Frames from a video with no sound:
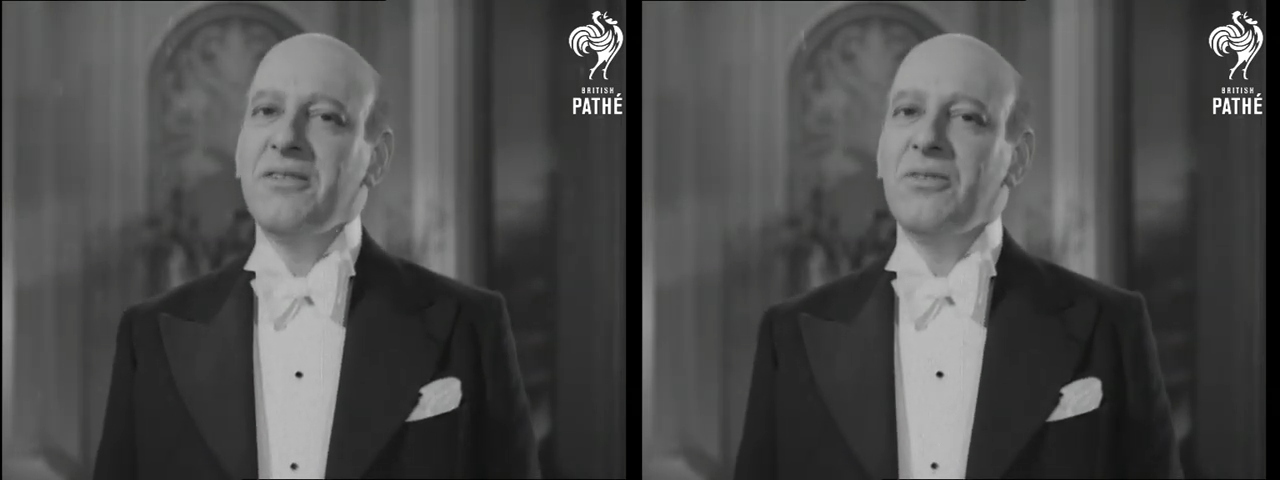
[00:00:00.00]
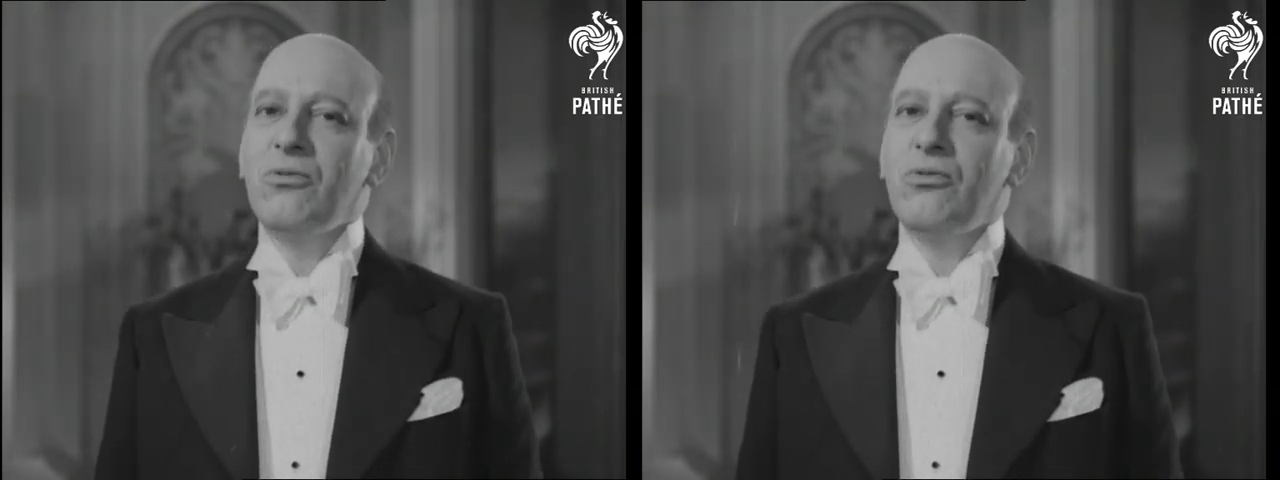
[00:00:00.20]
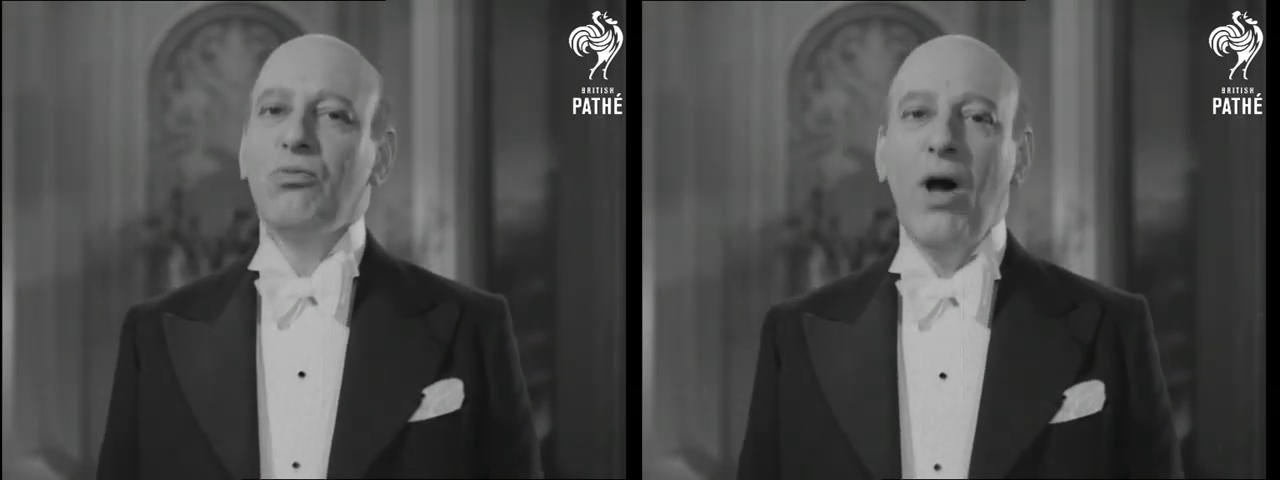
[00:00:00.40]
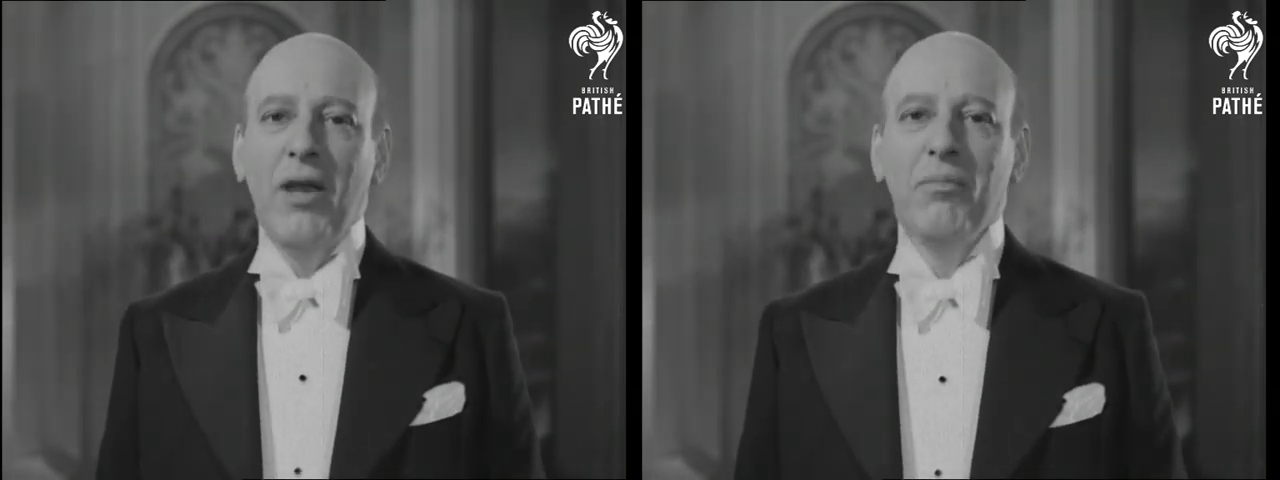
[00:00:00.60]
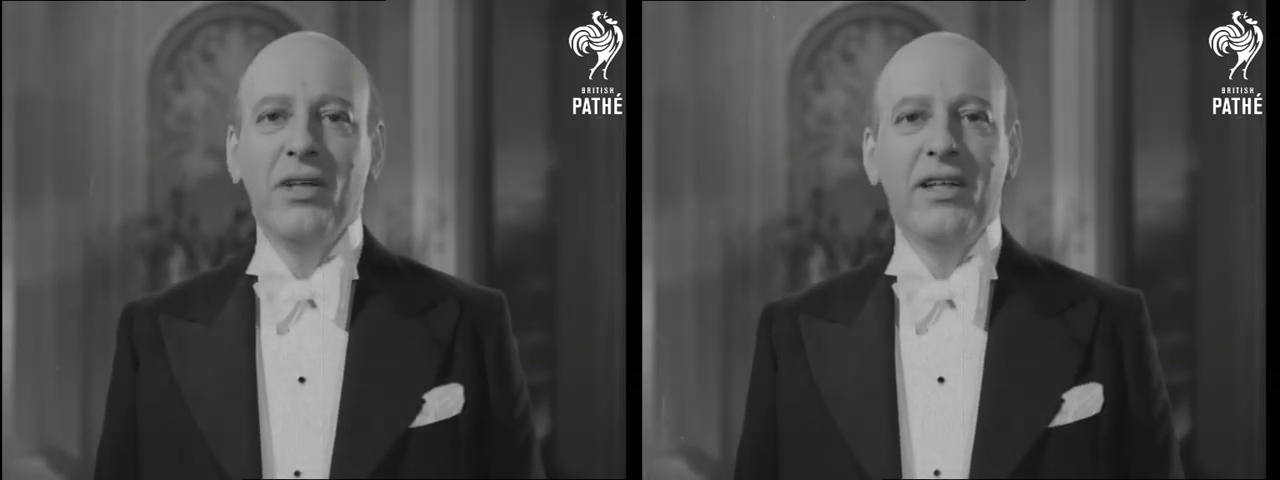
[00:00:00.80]
it's
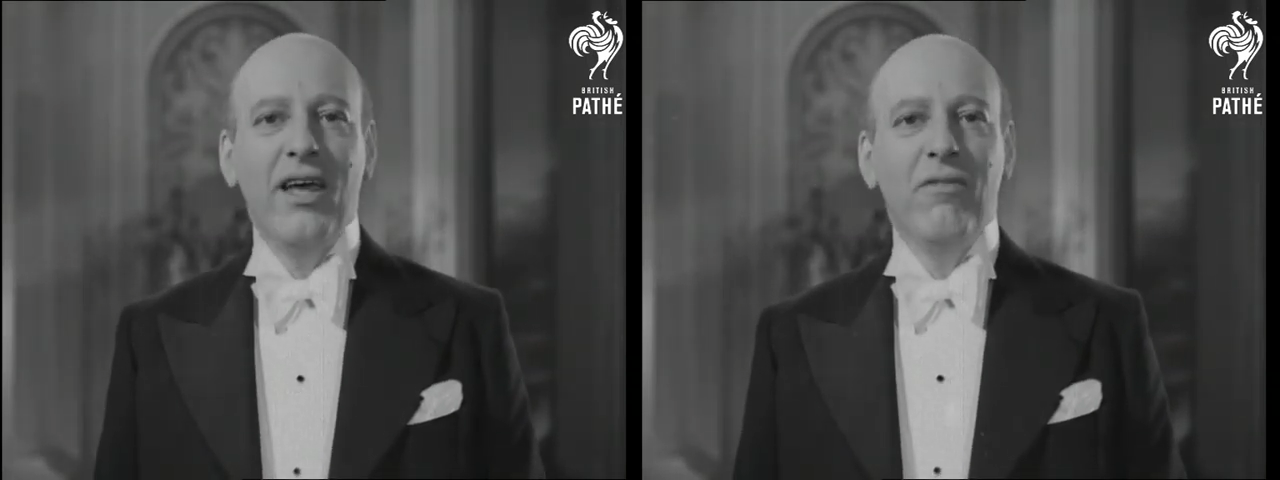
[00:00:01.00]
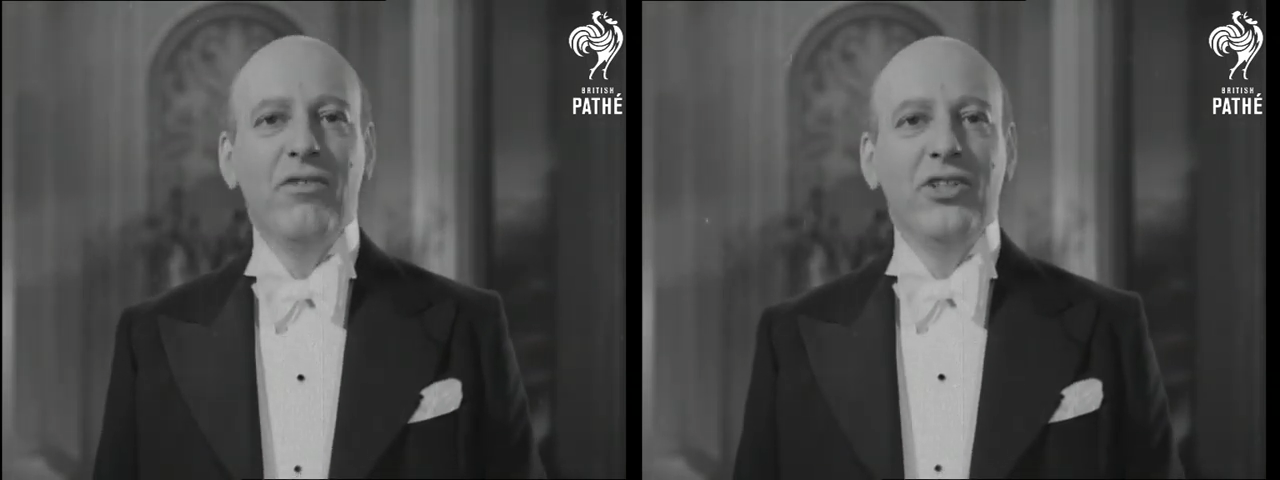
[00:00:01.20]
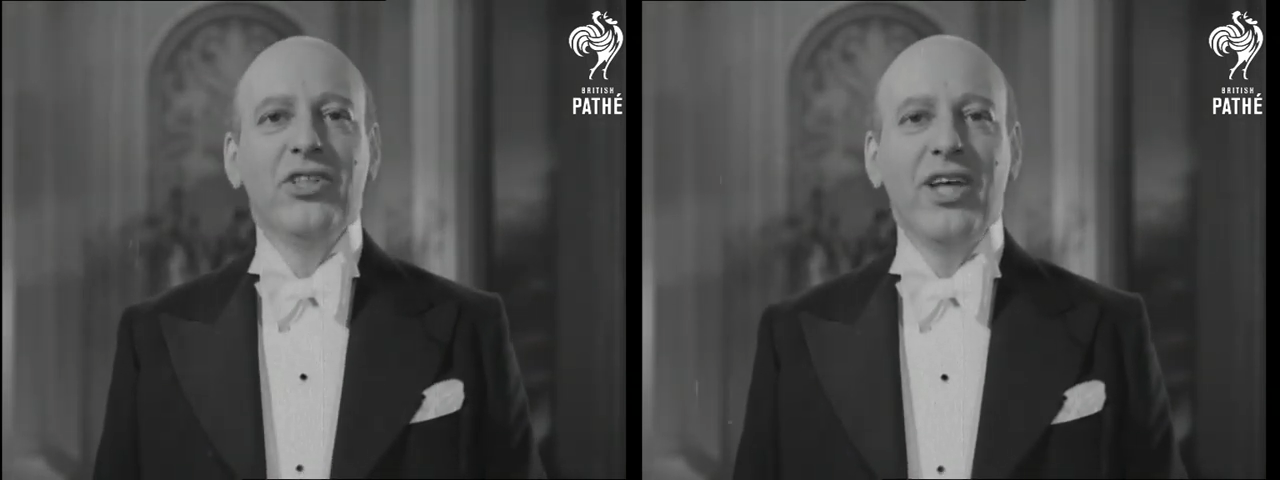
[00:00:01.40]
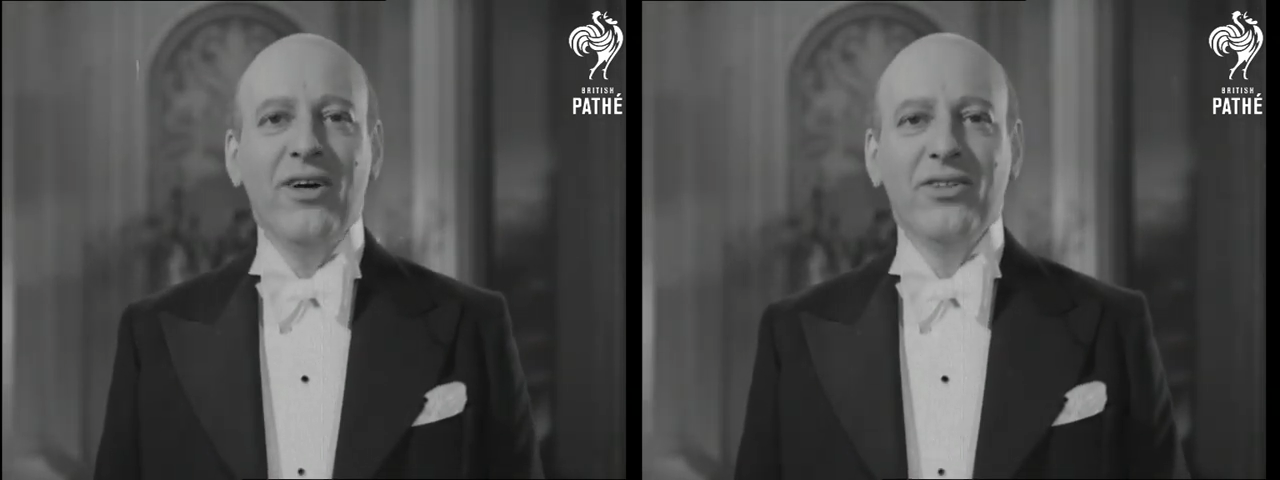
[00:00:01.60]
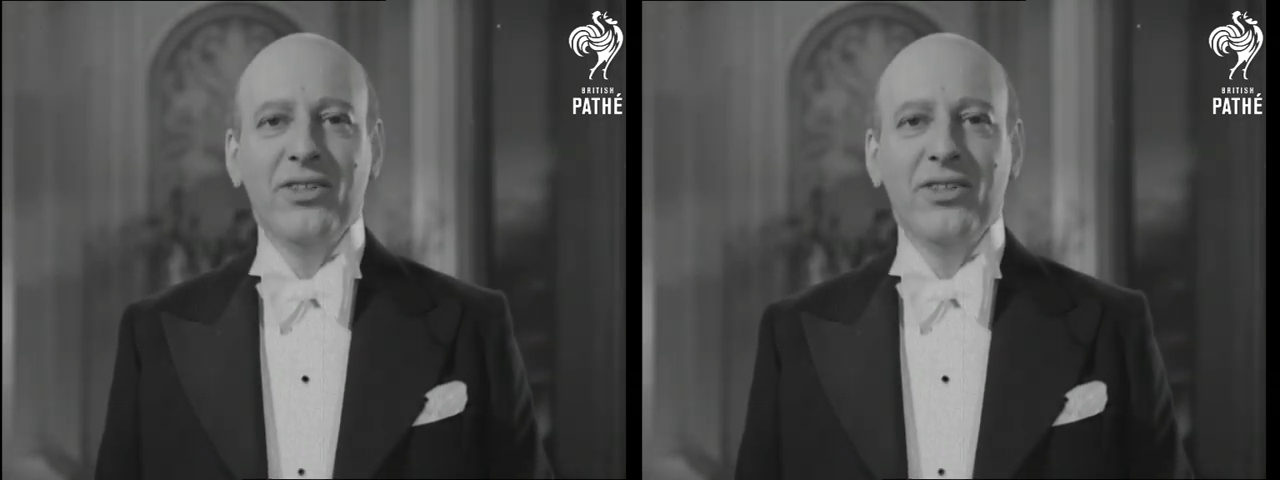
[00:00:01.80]
one, but it averages out at